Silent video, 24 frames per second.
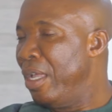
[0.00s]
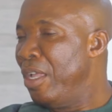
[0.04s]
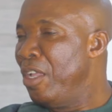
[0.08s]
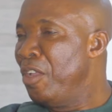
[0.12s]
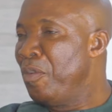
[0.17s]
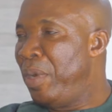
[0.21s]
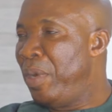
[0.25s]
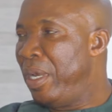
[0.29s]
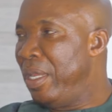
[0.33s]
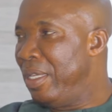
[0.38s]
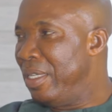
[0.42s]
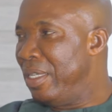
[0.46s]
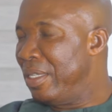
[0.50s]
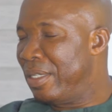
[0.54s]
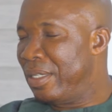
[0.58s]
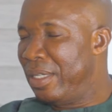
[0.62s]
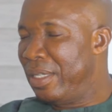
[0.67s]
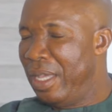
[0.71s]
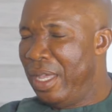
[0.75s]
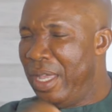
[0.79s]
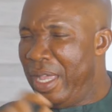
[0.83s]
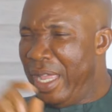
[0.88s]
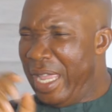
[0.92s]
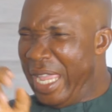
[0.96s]
Please,
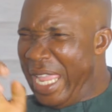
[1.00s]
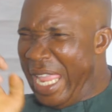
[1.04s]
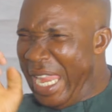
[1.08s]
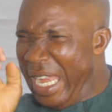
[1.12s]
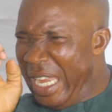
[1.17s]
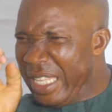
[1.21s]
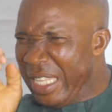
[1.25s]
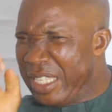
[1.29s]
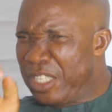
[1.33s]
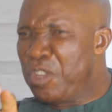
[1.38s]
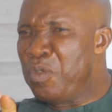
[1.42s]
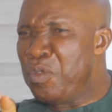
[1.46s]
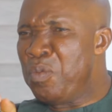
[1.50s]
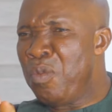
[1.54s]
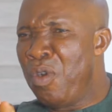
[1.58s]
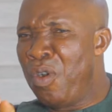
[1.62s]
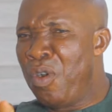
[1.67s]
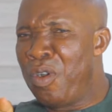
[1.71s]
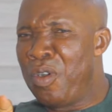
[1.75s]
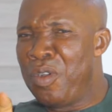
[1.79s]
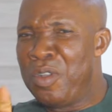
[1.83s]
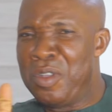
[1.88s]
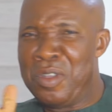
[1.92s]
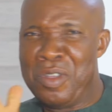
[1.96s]
a little
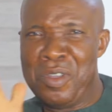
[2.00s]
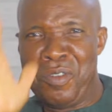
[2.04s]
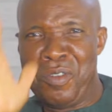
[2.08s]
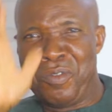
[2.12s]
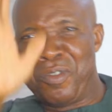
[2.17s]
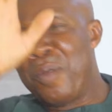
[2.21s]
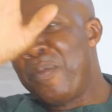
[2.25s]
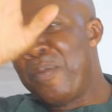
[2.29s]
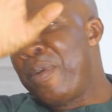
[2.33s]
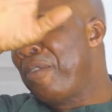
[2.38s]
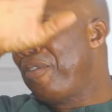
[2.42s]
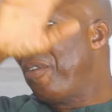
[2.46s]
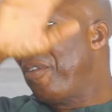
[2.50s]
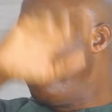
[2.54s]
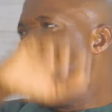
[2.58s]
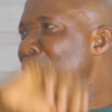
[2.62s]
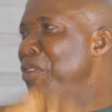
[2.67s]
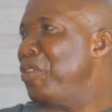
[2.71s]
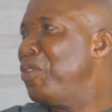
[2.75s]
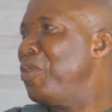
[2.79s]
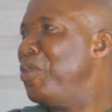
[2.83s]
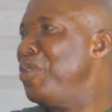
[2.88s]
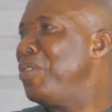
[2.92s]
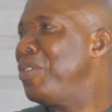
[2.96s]
more from you
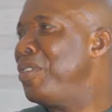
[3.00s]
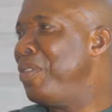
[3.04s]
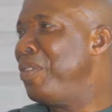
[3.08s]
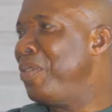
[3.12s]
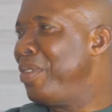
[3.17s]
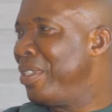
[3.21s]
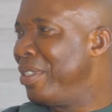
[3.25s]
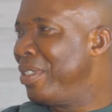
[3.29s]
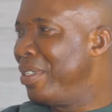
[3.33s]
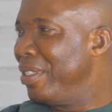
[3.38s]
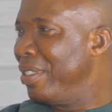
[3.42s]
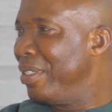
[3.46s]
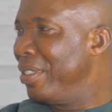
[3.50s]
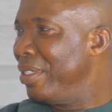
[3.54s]
to the series.